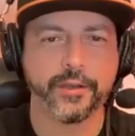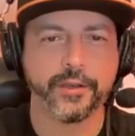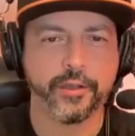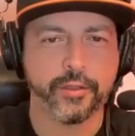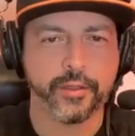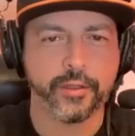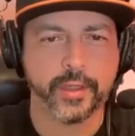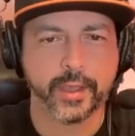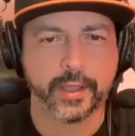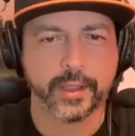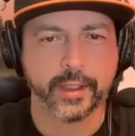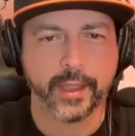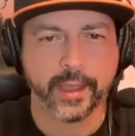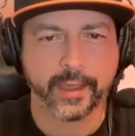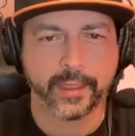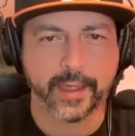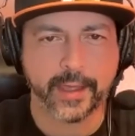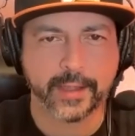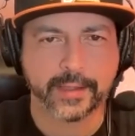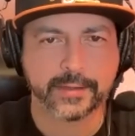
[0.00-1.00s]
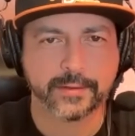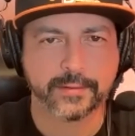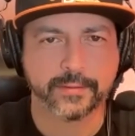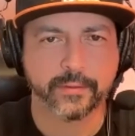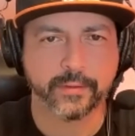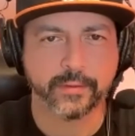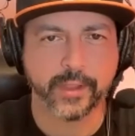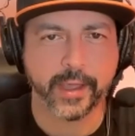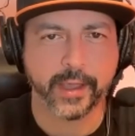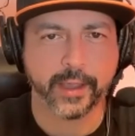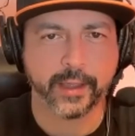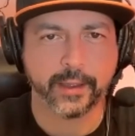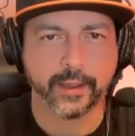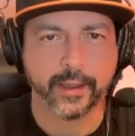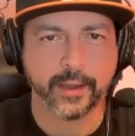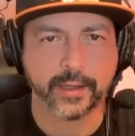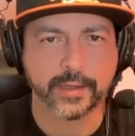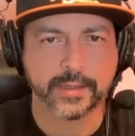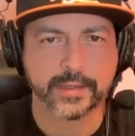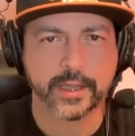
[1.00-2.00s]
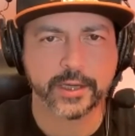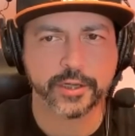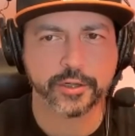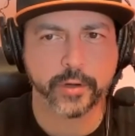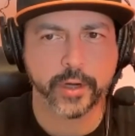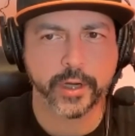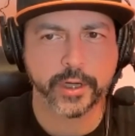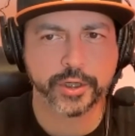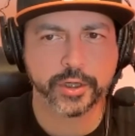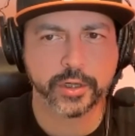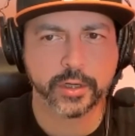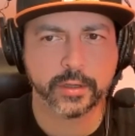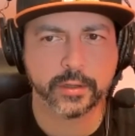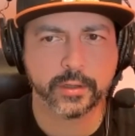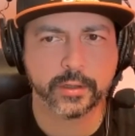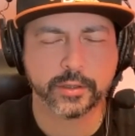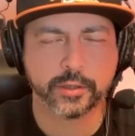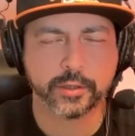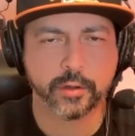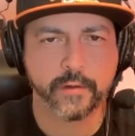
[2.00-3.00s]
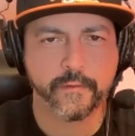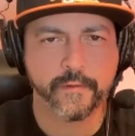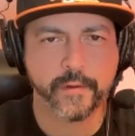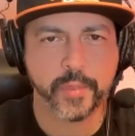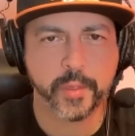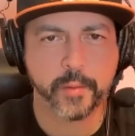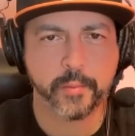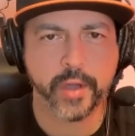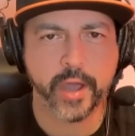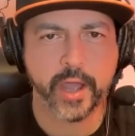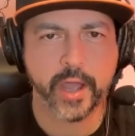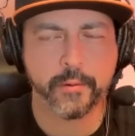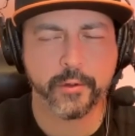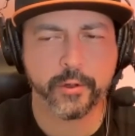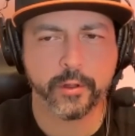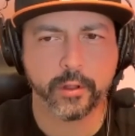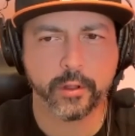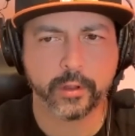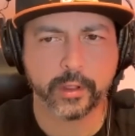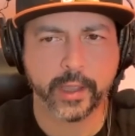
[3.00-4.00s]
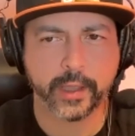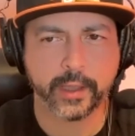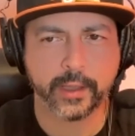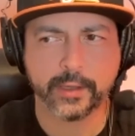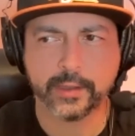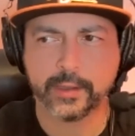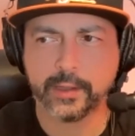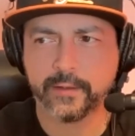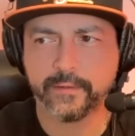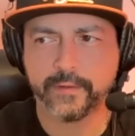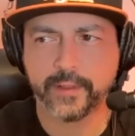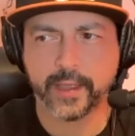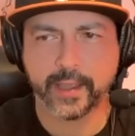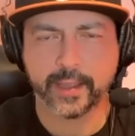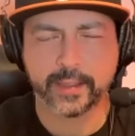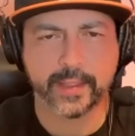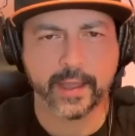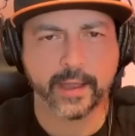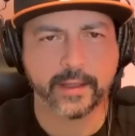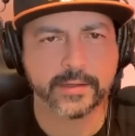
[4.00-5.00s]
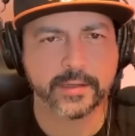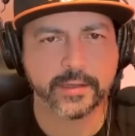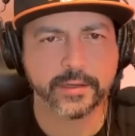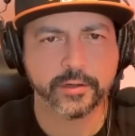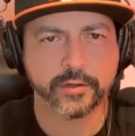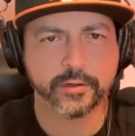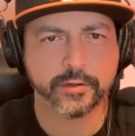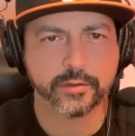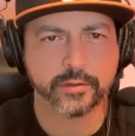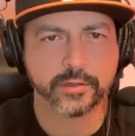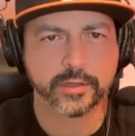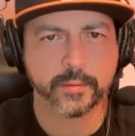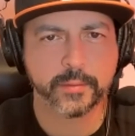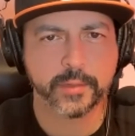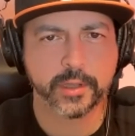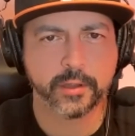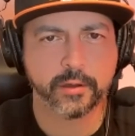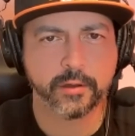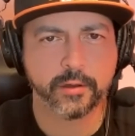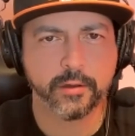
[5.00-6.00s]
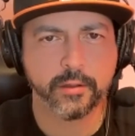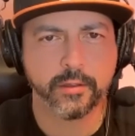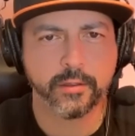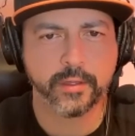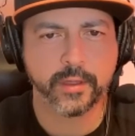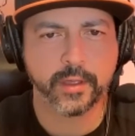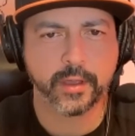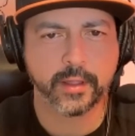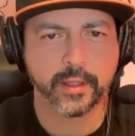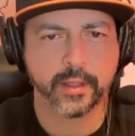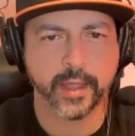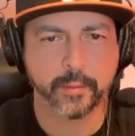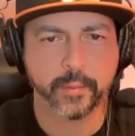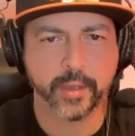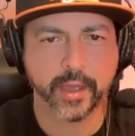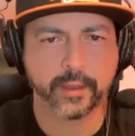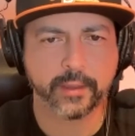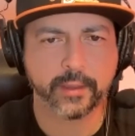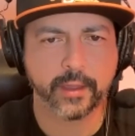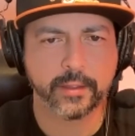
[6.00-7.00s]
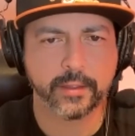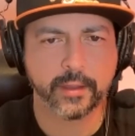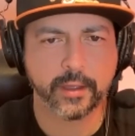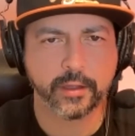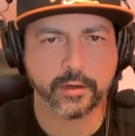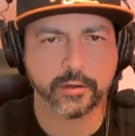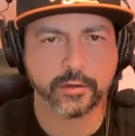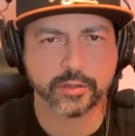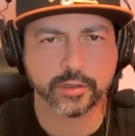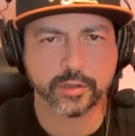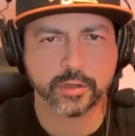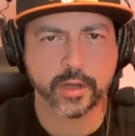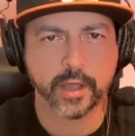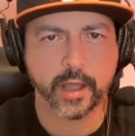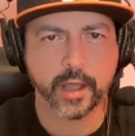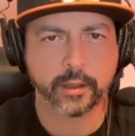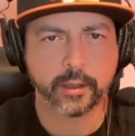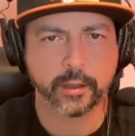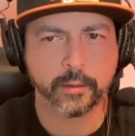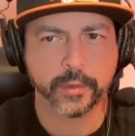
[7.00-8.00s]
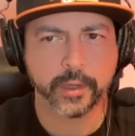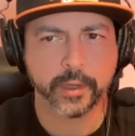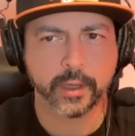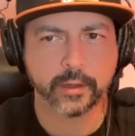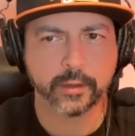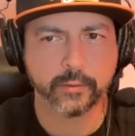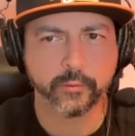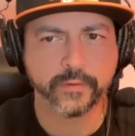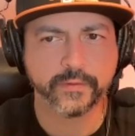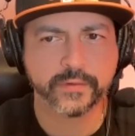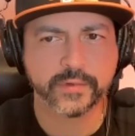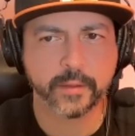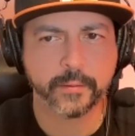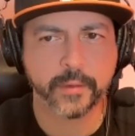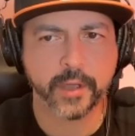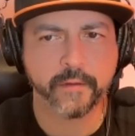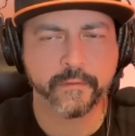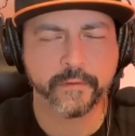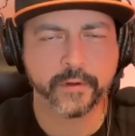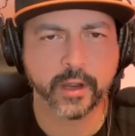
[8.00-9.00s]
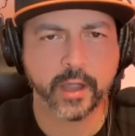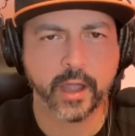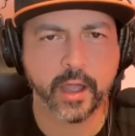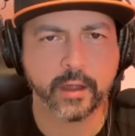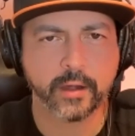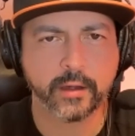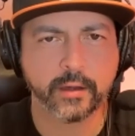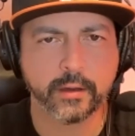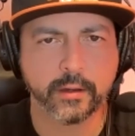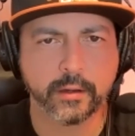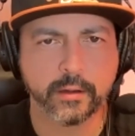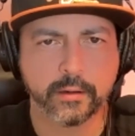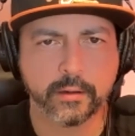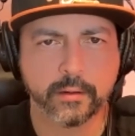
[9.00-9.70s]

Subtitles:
do you think like that's like an exaggeration, the story from the Bible, or like he lived like 1,000 years or something? Or do you think like back then they understood alchemy and we've somehow forgotten it?